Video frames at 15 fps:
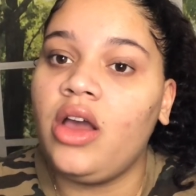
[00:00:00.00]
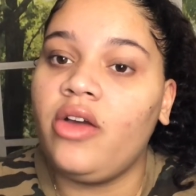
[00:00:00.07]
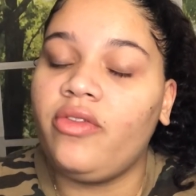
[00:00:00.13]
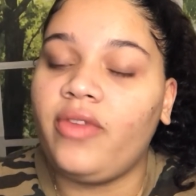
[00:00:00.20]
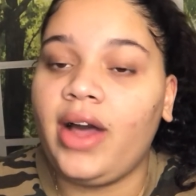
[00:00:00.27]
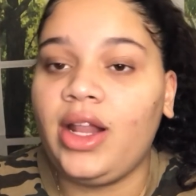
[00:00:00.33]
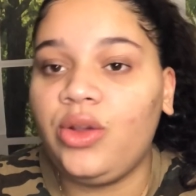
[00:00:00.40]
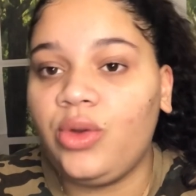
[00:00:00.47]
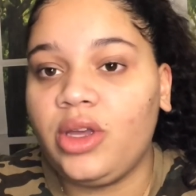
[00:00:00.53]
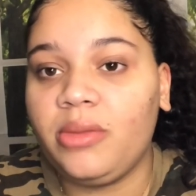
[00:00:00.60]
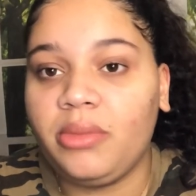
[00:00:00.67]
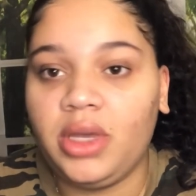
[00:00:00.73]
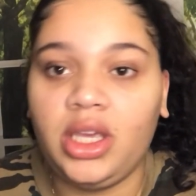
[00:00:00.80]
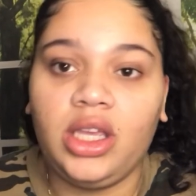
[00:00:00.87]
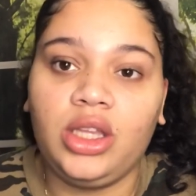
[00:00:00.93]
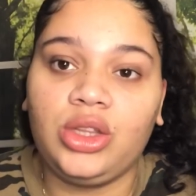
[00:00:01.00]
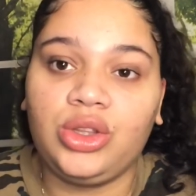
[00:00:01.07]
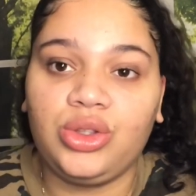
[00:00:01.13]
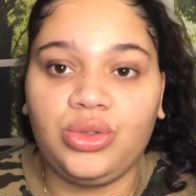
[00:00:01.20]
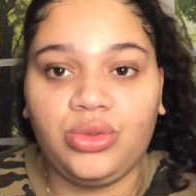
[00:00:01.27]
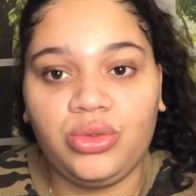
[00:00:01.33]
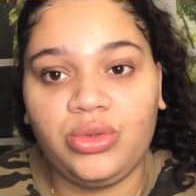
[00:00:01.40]
following me
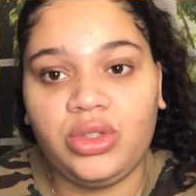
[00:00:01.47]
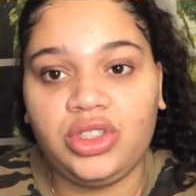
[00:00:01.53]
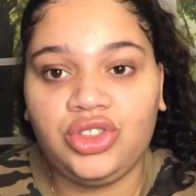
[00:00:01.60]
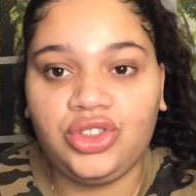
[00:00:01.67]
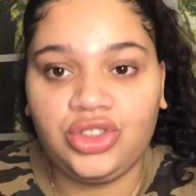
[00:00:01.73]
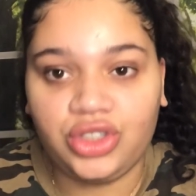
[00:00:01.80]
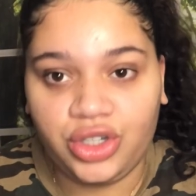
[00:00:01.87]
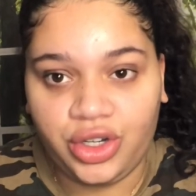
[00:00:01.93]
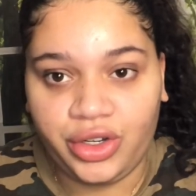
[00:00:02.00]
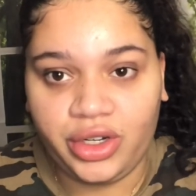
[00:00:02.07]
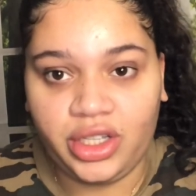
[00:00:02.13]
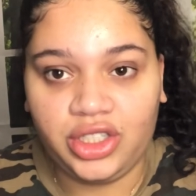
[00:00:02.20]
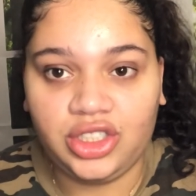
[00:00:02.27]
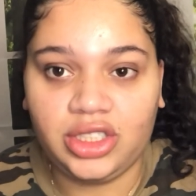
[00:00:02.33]
through this journey,